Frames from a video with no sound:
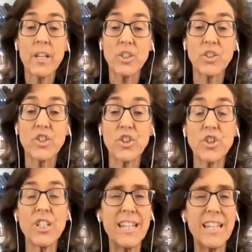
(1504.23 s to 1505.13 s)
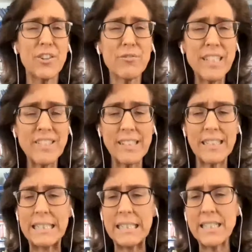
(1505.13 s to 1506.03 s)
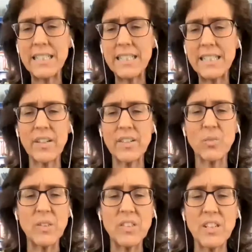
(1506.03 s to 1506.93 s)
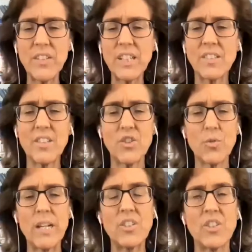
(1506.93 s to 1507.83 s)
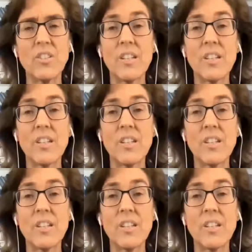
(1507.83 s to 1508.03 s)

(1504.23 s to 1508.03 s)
to certain increasingly detailed and specific situations.